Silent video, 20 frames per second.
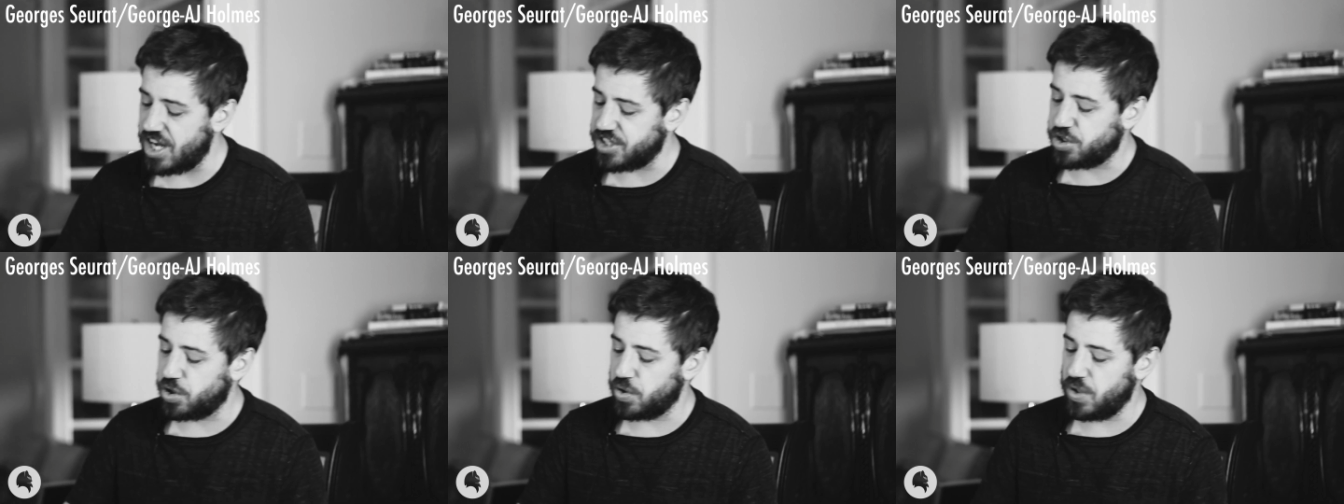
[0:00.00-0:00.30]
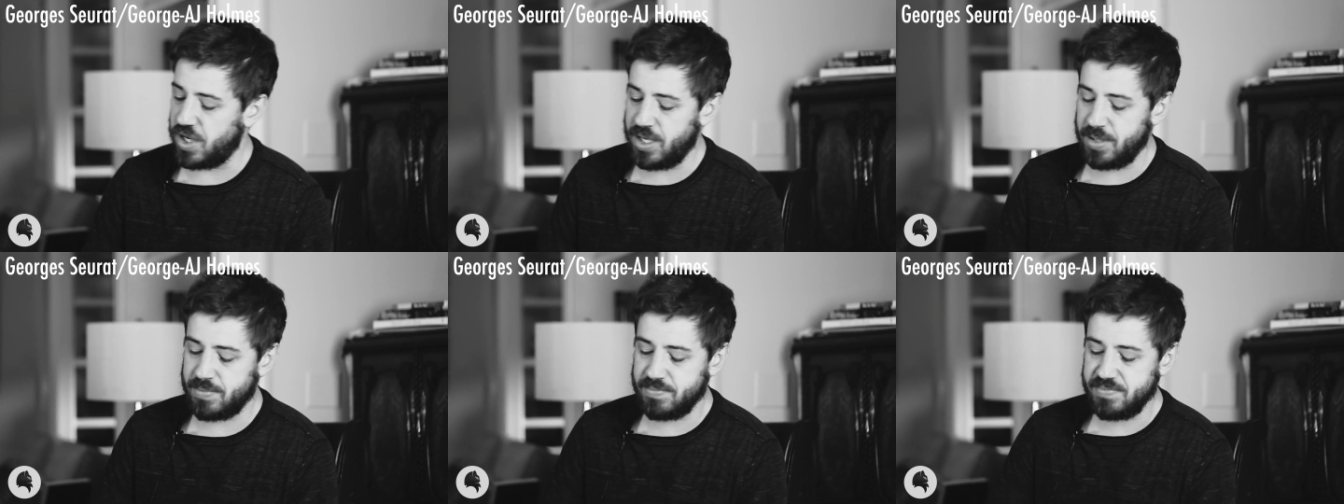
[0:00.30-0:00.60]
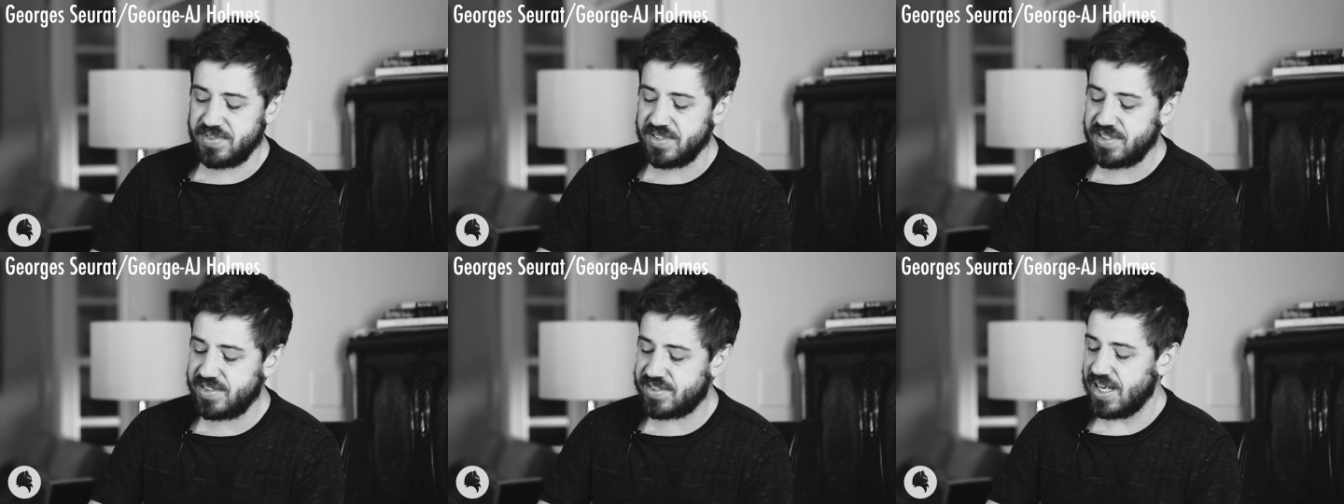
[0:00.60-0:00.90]
are
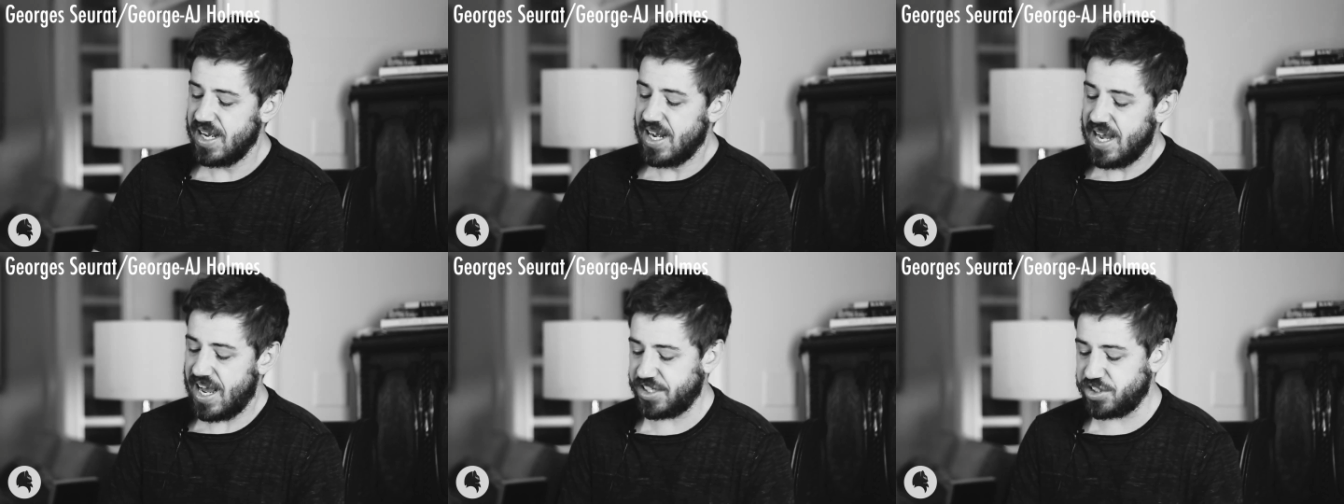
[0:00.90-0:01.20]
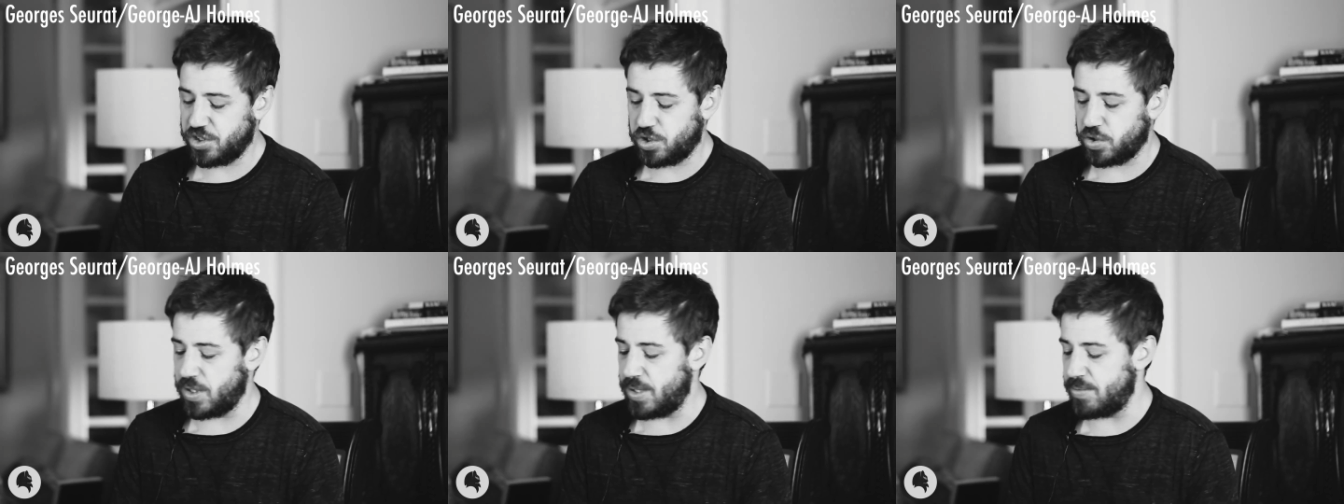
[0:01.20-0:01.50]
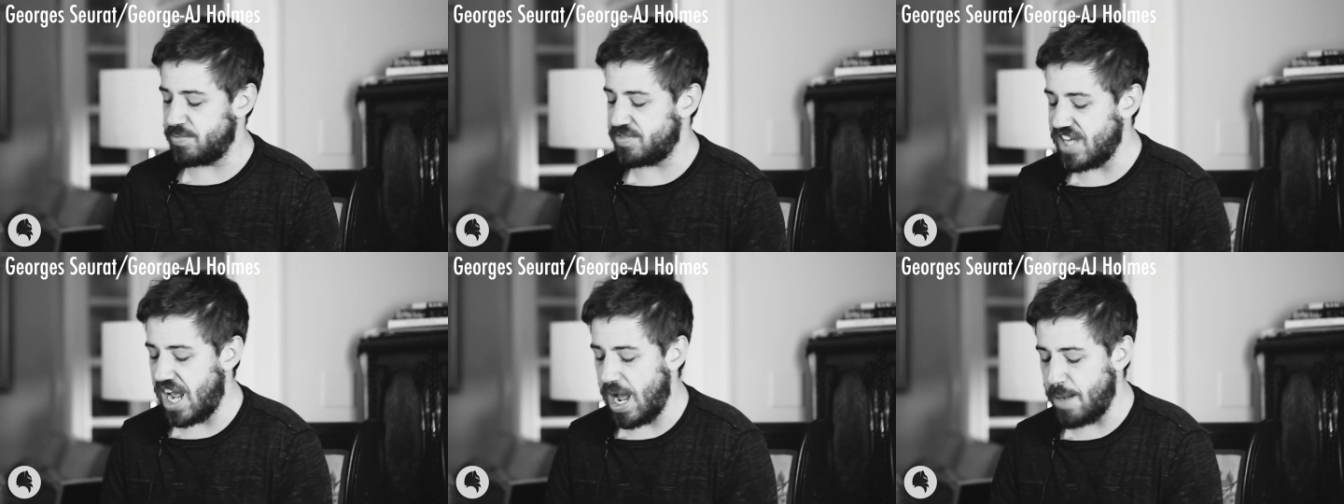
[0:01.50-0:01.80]
dreams, and
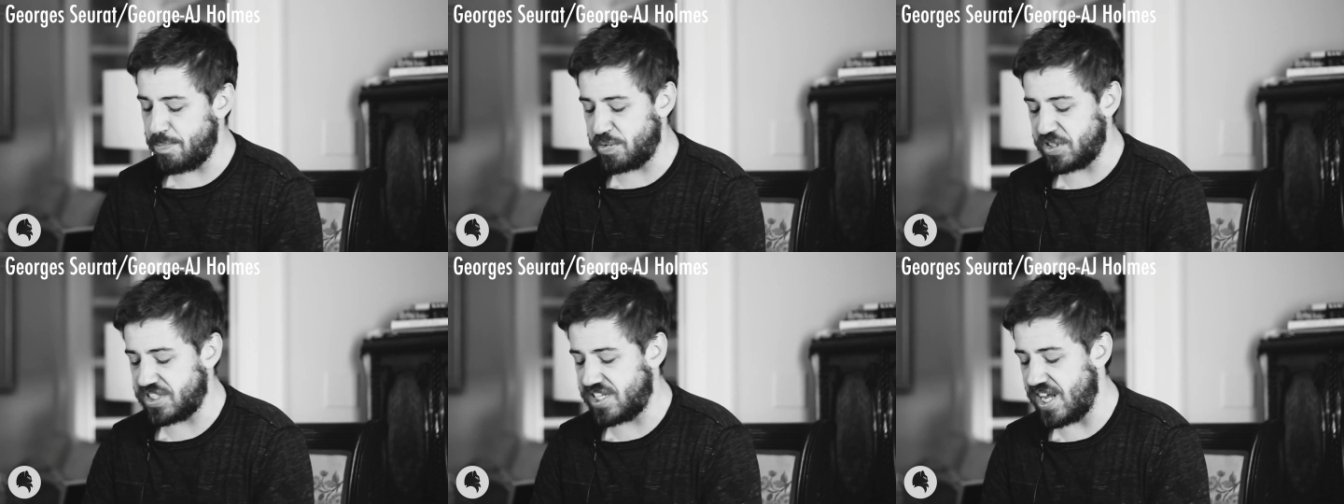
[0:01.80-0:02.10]
dreams are